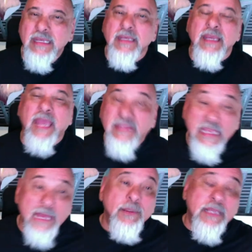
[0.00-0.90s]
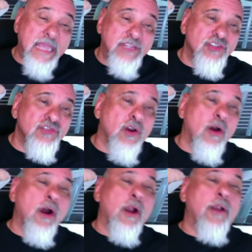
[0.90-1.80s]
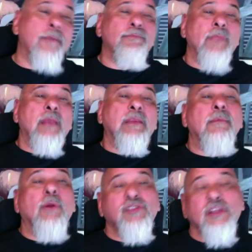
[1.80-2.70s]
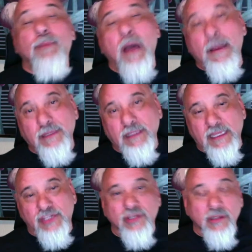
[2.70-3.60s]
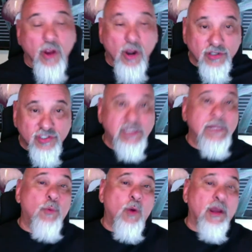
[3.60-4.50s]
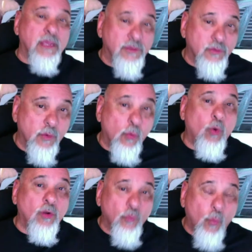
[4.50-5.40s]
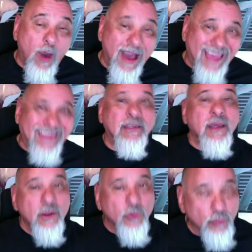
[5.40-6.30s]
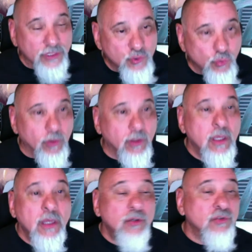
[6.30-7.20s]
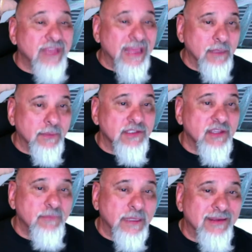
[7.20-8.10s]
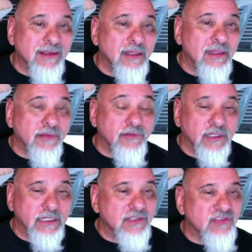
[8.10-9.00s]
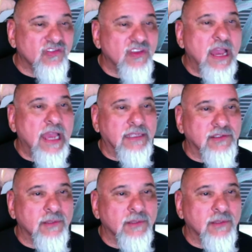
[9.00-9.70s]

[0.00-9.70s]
And the implications are that most of the population are sleepwalking through a worldwide ritual whose elements have been cleverly disguised.